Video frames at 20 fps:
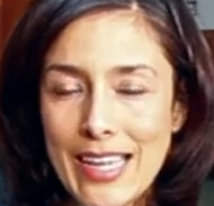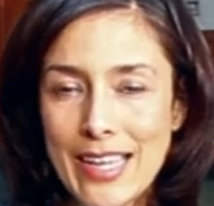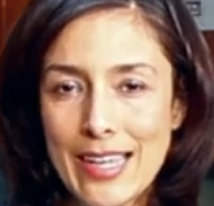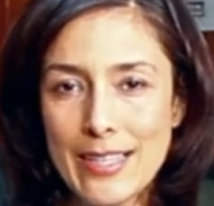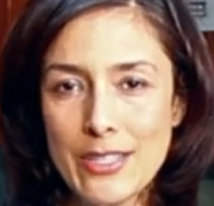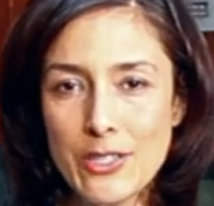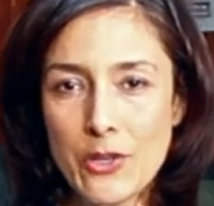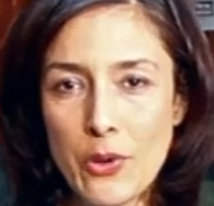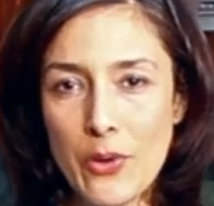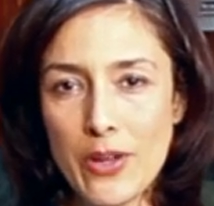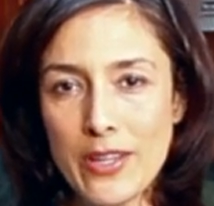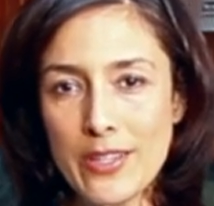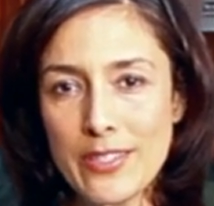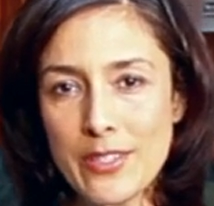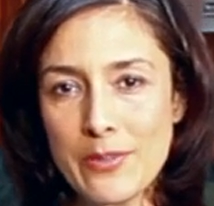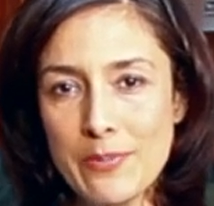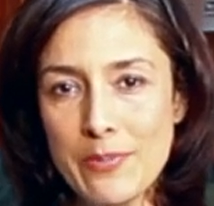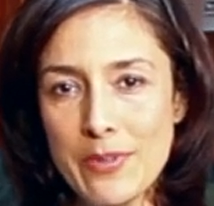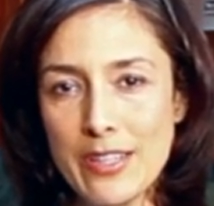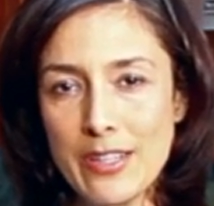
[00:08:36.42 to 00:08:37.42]
it's going
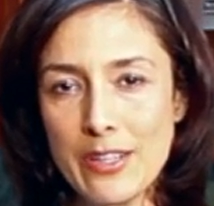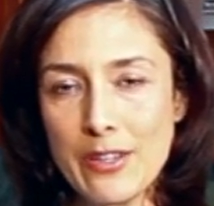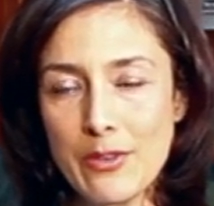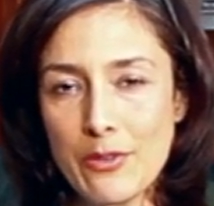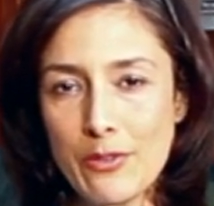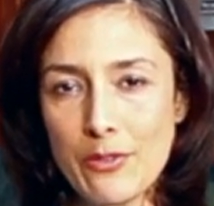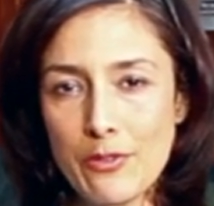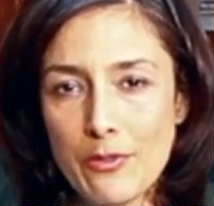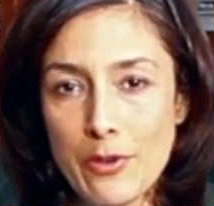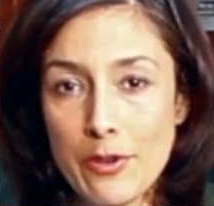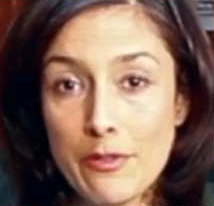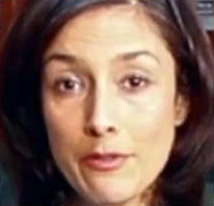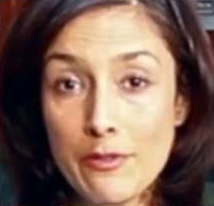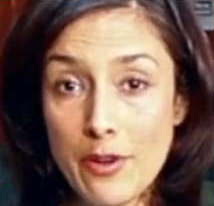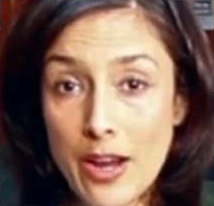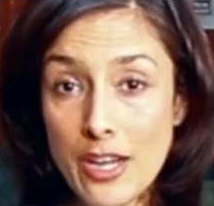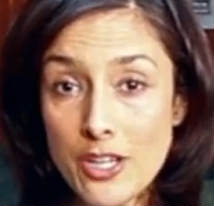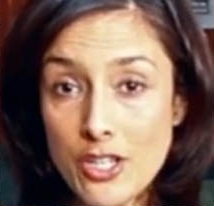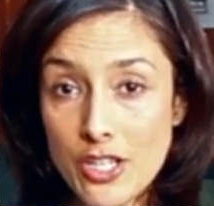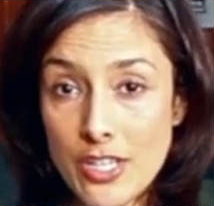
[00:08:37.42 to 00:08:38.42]
to be
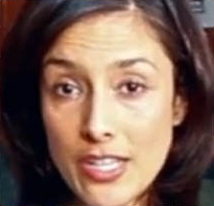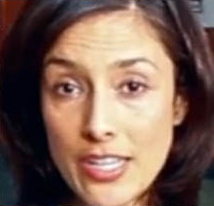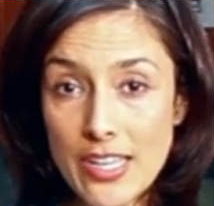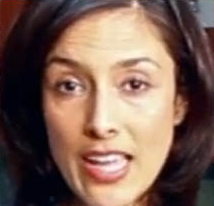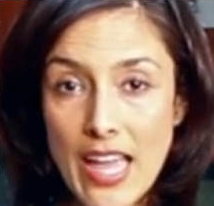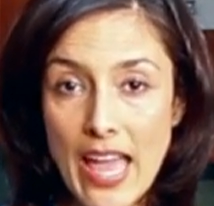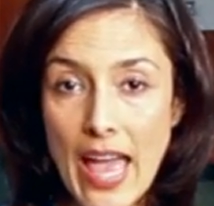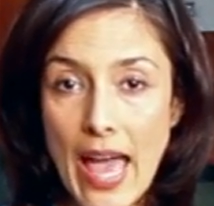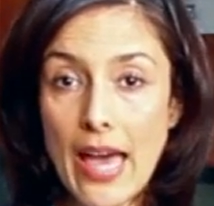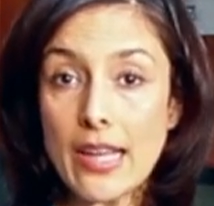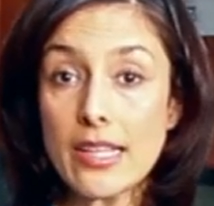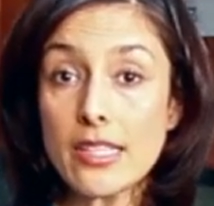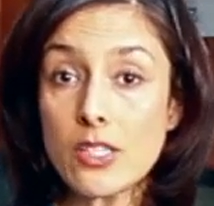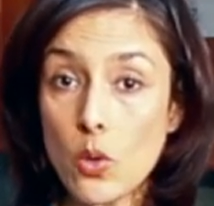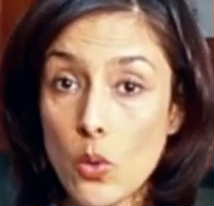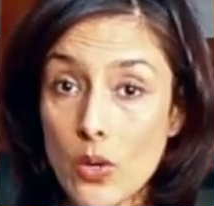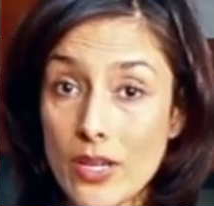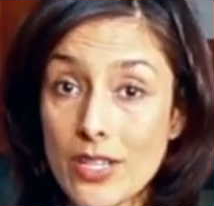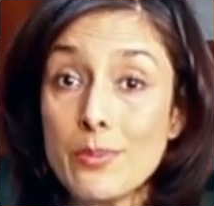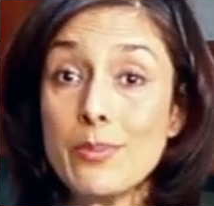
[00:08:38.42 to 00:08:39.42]
refreshing, and it's
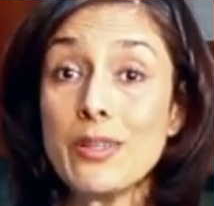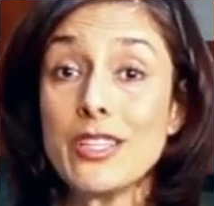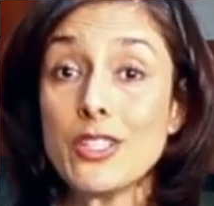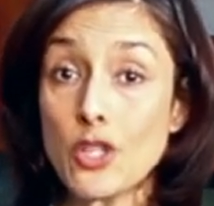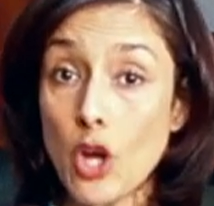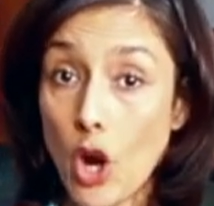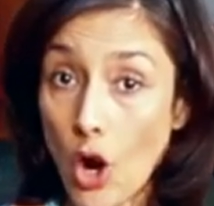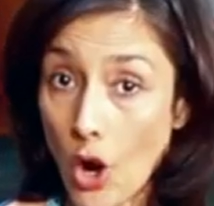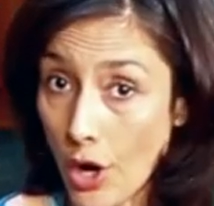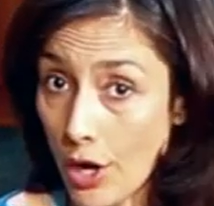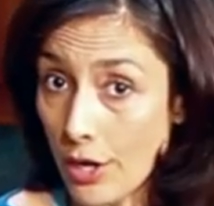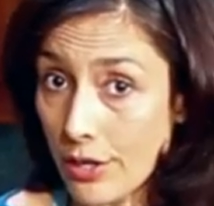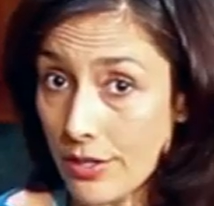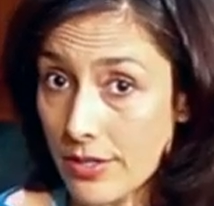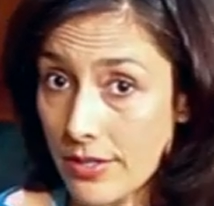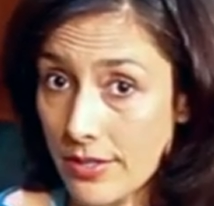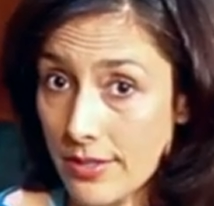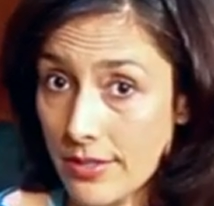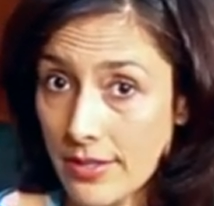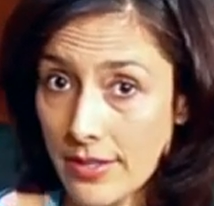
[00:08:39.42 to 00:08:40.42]
going to be tart.
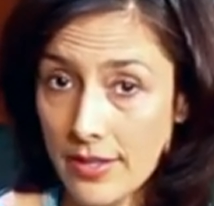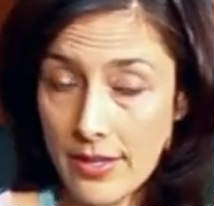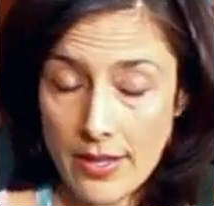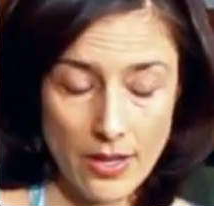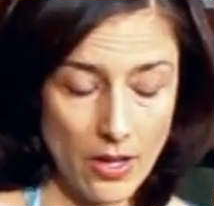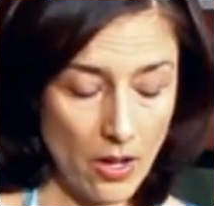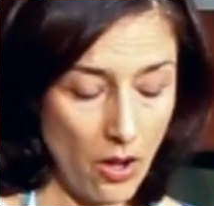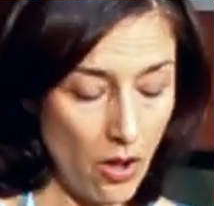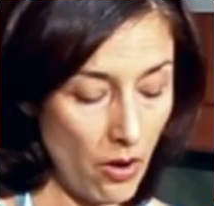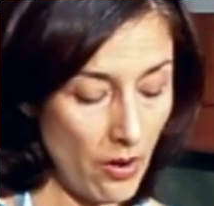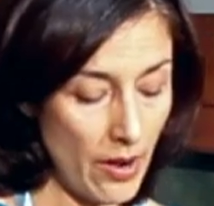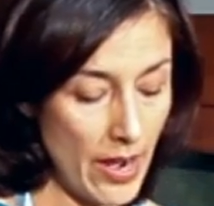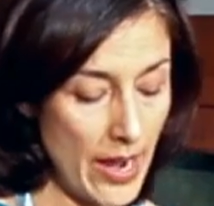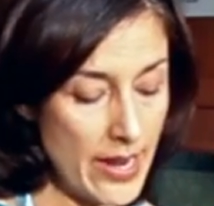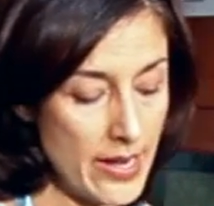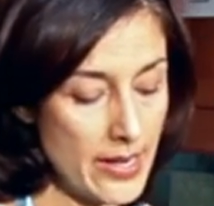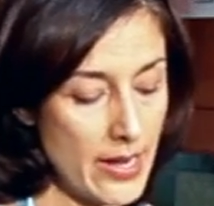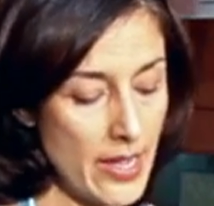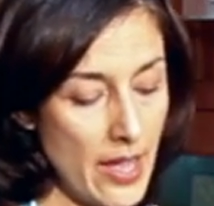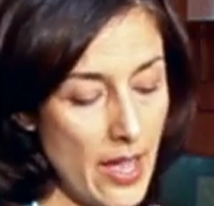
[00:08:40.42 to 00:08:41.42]
All
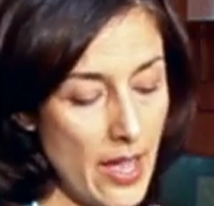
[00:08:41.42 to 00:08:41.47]
right?